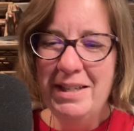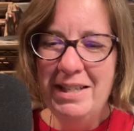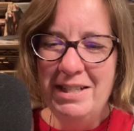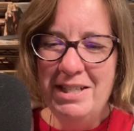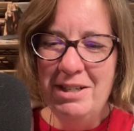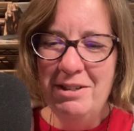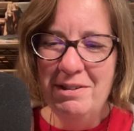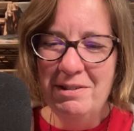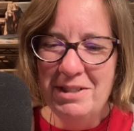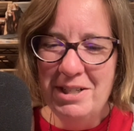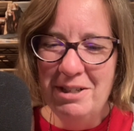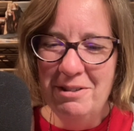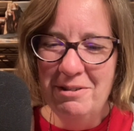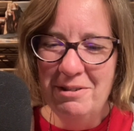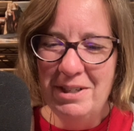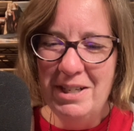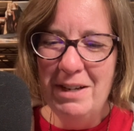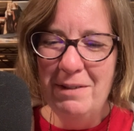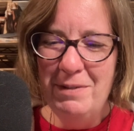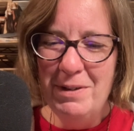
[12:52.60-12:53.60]
to, to
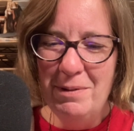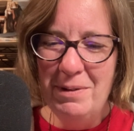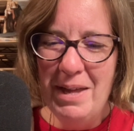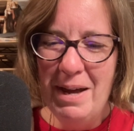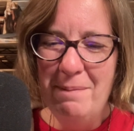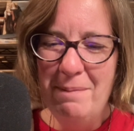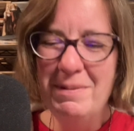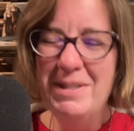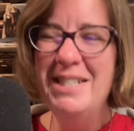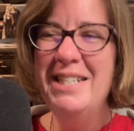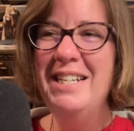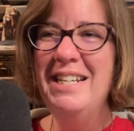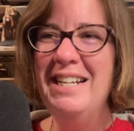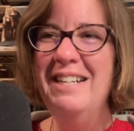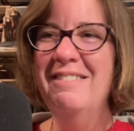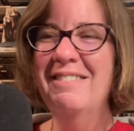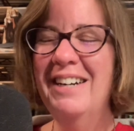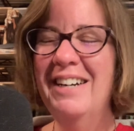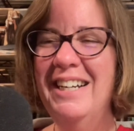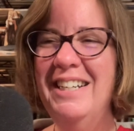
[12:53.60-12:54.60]
give you them to
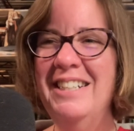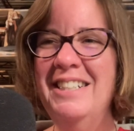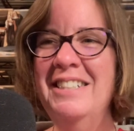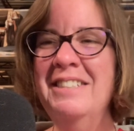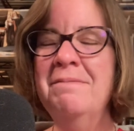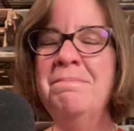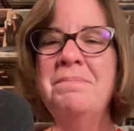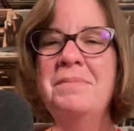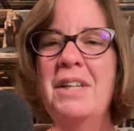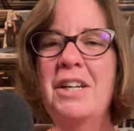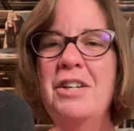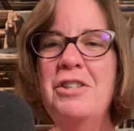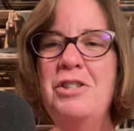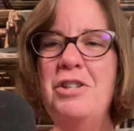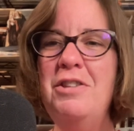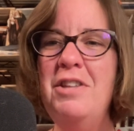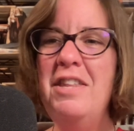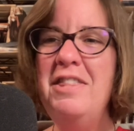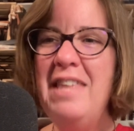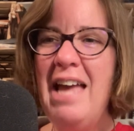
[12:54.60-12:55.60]
eat, right? So
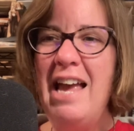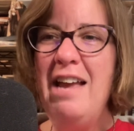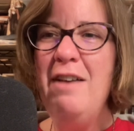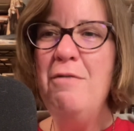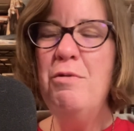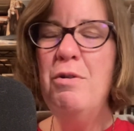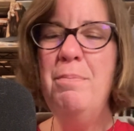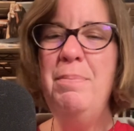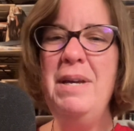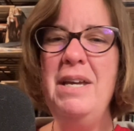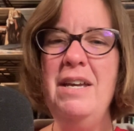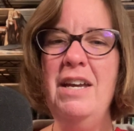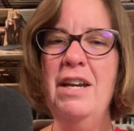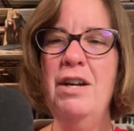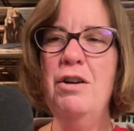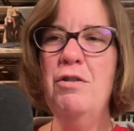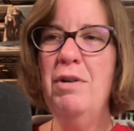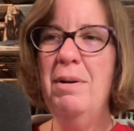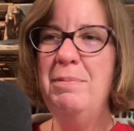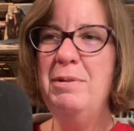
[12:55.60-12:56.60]
that they will be
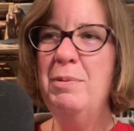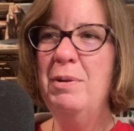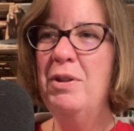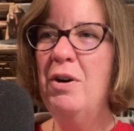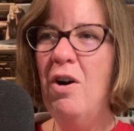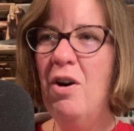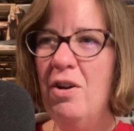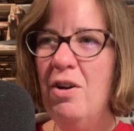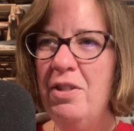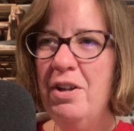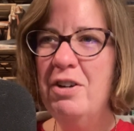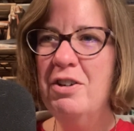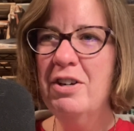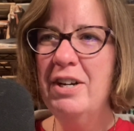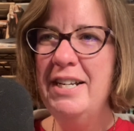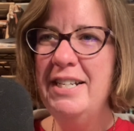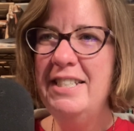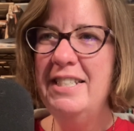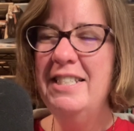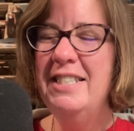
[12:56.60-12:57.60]
equipped with all the
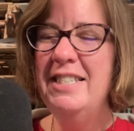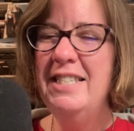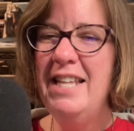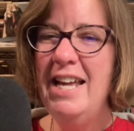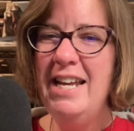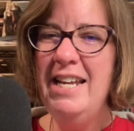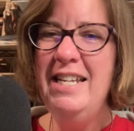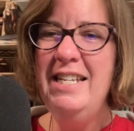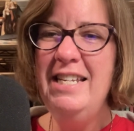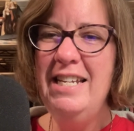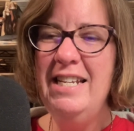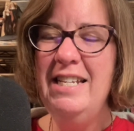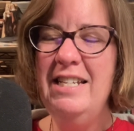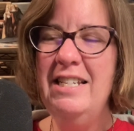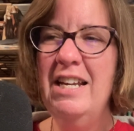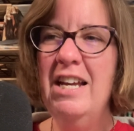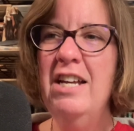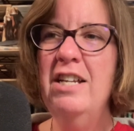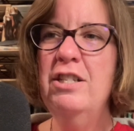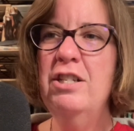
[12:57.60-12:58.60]
graces they need
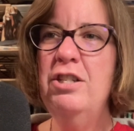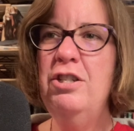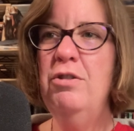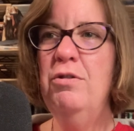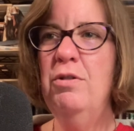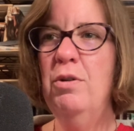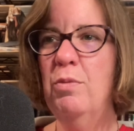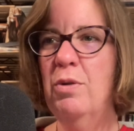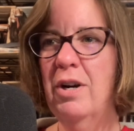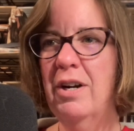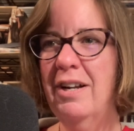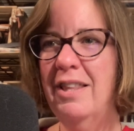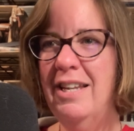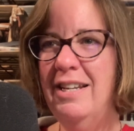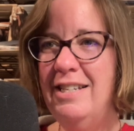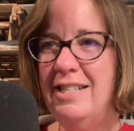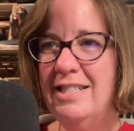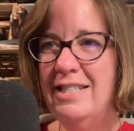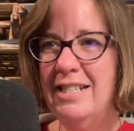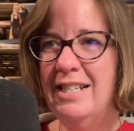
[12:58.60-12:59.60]
to do the work that
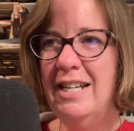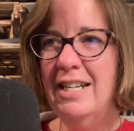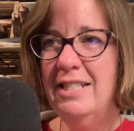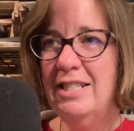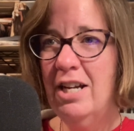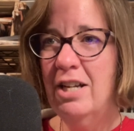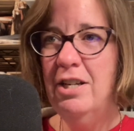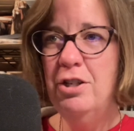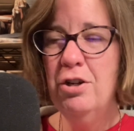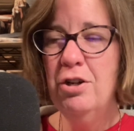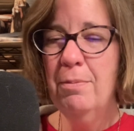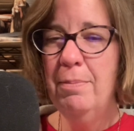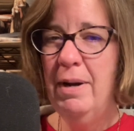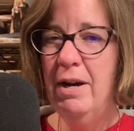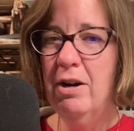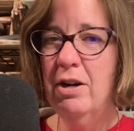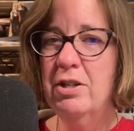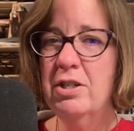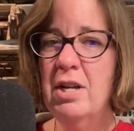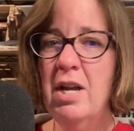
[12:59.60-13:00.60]
needs to get done in your
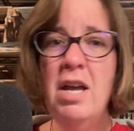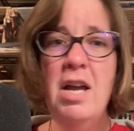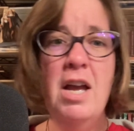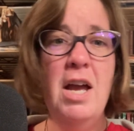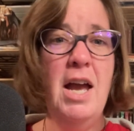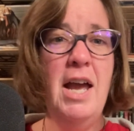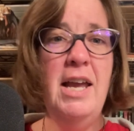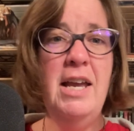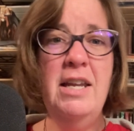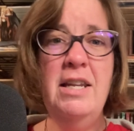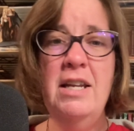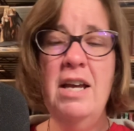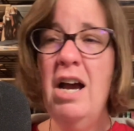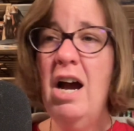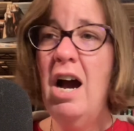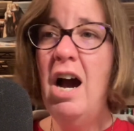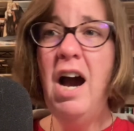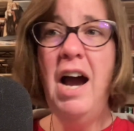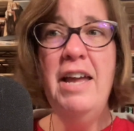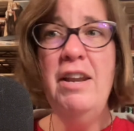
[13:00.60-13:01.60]
parish. And
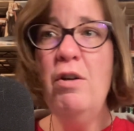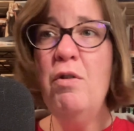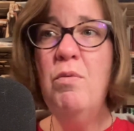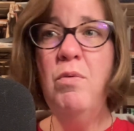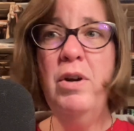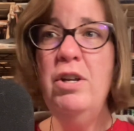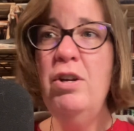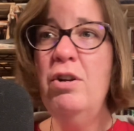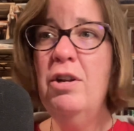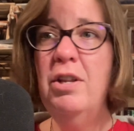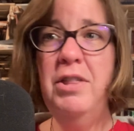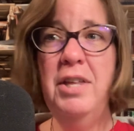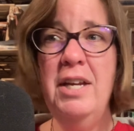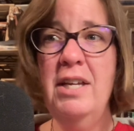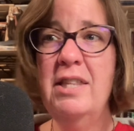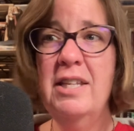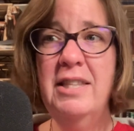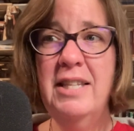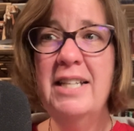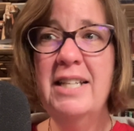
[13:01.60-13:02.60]
I don't want you to think
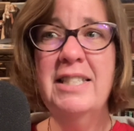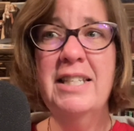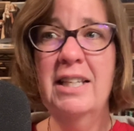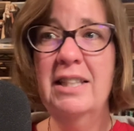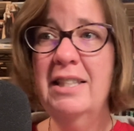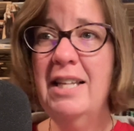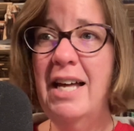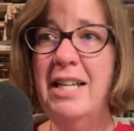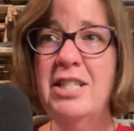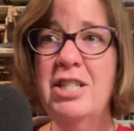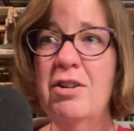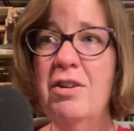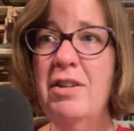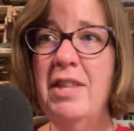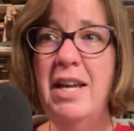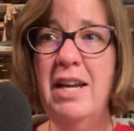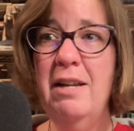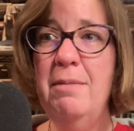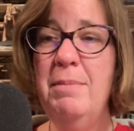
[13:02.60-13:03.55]
that that's a lesser than